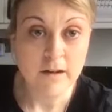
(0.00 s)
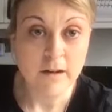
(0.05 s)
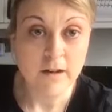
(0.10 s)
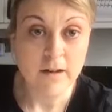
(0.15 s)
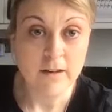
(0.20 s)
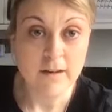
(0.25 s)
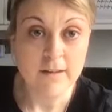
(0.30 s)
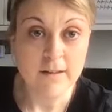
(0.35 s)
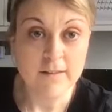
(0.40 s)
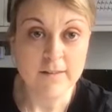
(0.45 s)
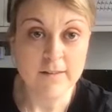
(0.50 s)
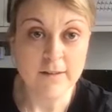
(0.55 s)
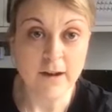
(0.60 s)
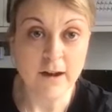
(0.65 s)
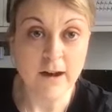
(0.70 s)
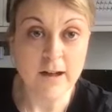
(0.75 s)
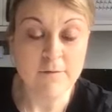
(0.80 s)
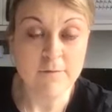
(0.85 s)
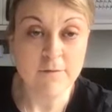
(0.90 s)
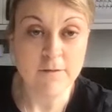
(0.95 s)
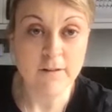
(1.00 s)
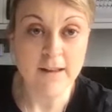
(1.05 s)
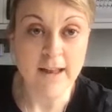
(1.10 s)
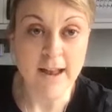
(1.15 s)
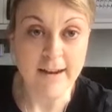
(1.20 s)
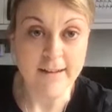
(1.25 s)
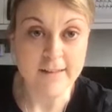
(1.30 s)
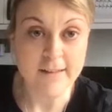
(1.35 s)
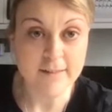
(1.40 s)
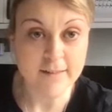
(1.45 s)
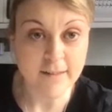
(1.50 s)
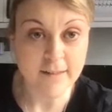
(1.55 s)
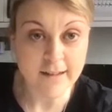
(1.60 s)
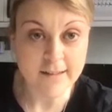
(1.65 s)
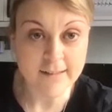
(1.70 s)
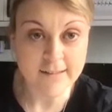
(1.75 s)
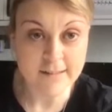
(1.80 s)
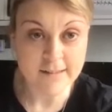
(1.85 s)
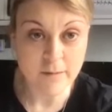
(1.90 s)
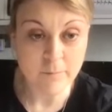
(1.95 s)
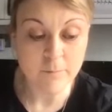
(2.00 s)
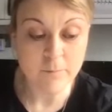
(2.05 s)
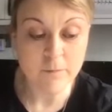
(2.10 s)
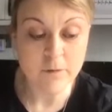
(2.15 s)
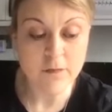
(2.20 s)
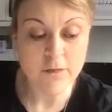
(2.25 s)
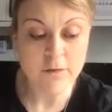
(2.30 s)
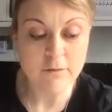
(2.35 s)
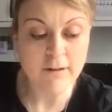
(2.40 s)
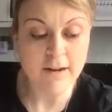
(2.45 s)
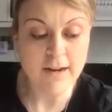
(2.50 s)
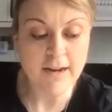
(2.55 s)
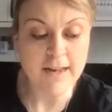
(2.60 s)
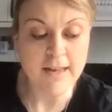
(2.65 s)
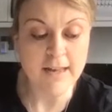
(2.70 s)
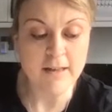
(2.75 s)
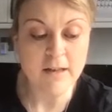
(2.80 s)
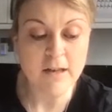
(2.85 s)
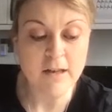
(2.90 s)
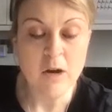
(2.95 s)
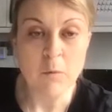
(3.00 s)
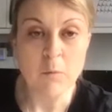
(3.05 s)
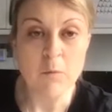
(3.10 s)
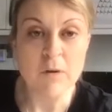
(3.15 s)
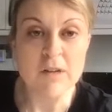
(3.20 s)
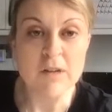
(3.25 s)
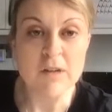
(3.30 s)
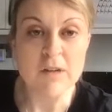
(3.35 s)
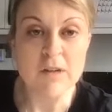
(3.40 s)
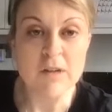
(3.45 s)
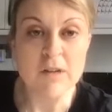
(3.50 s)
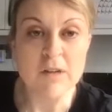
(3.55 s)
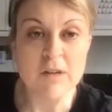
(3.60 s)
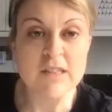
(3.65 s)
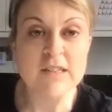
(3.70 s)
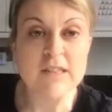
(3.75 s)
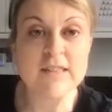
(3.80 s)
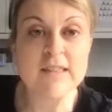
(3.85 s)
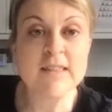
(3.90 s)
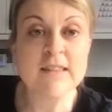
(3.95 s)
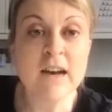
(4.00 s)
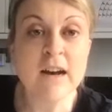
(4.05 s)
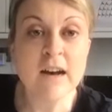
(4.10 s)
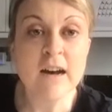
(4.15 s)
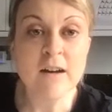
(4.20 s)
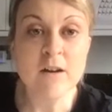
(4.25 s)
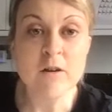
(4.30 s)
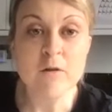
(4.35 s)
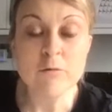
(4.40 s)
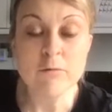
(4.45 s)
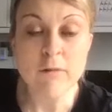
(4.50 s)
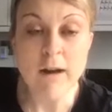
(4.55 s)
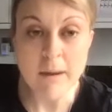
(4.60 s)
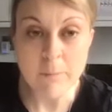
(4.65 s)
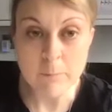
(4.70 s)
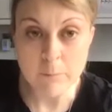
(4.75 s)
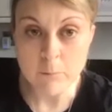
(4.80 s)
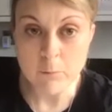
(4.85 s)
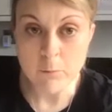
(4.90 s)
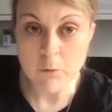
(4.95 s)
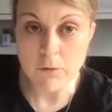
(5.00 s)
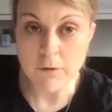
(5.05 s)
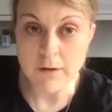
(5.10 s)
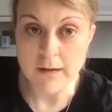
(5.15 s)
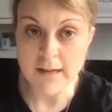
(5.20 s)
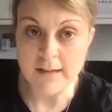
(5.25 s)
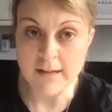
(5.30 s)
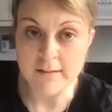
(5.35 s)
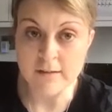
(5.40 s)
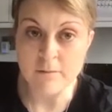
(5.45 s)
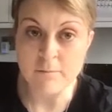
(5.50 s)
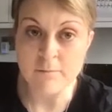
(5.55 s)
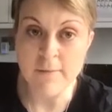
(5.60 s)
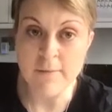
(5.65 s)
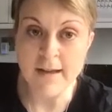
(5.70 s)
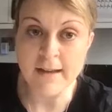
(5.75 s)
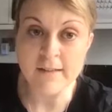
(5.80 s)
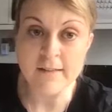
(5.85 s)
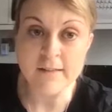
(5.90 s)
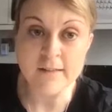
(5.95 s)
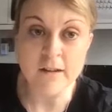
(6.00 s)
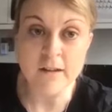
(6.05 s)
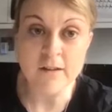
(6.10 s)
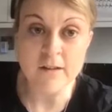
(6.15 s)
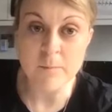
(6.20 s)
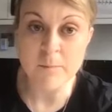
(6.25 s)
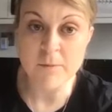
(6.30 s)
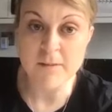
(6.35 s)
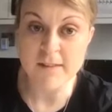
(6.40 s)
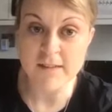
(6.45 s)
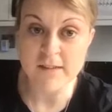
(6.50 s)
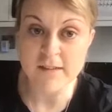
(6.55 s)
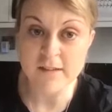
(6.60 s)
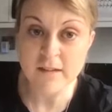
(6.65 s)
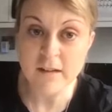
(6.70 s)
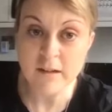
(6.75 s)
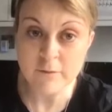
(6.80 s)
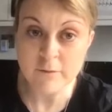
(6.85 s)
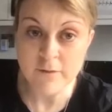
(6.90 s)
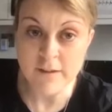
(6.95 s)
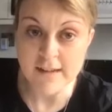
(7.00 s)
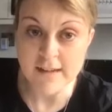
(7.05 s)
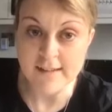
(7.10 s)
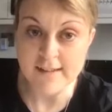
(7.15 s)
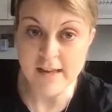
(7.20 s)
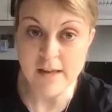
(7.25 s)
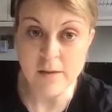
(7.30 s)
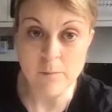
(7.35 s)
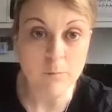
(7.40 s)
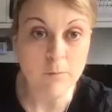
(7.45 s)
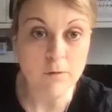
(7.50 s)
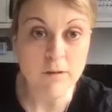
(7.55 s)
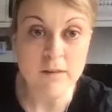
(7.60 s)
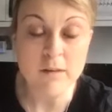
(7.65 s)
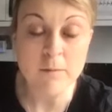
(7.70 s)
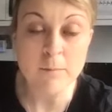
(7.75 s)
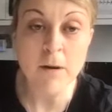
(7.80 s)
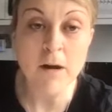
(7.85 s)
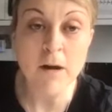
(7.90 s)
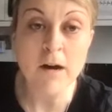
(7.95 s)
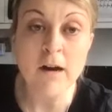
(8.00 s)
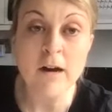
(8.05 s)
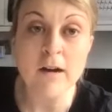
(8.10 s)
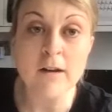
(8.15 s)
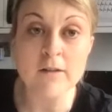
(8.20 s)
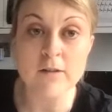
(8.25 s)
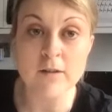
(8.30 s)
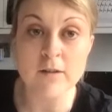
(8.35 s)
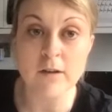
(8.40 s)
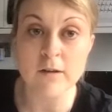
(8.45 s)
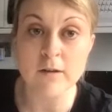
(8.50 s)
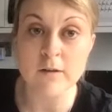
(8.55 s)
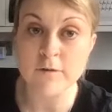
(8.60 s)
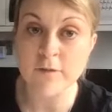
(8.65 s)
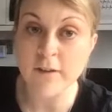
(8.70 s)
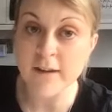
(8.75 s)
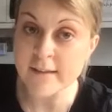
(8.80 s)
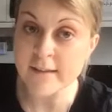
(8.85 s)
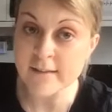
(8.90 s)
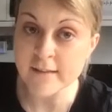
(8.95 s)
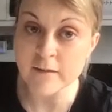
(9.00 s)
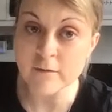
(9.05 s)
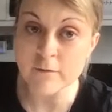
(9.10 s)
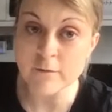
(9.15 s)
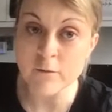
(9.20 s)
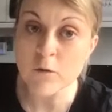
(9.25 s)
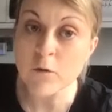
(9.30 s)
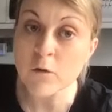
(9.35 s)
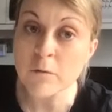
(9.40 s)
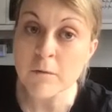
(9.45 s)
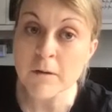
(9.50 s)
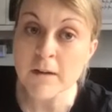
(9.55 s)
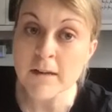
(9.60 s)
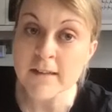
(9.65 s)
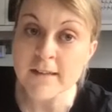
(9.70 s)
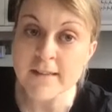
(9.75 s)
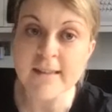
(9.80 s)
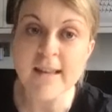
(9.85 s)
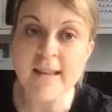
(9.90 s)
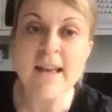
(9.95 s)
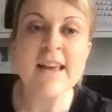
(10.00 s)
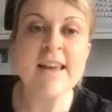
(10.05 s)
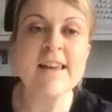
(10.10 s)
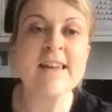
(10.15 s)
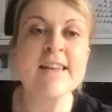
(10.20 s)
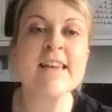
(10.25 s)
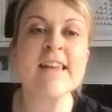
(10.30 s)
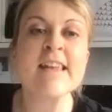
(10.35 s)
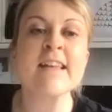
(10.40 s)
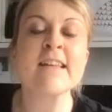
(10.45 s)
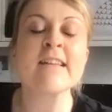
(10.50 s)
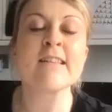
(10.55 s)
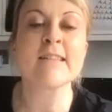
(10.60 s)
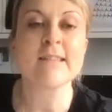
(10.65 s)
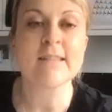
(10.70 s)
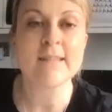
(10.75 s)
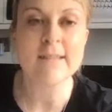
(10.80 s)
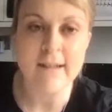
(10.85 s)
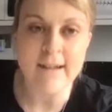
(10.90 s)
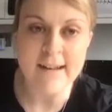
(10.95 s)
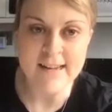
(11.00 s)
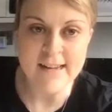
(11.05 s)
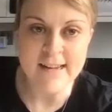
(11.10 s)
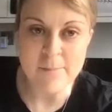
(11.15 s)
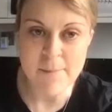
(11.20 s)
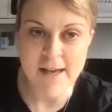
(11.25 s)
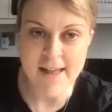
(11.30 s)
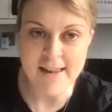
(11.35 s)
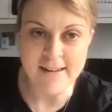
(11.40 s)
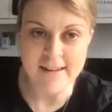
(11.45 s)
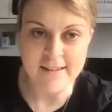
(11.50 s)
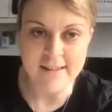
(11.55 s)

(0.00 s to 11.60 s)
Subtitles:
It's time for exercise number 3, which is our crab walking. So Megan's going to position her feet hip width apart, toes facing forwards, knees slightly bent.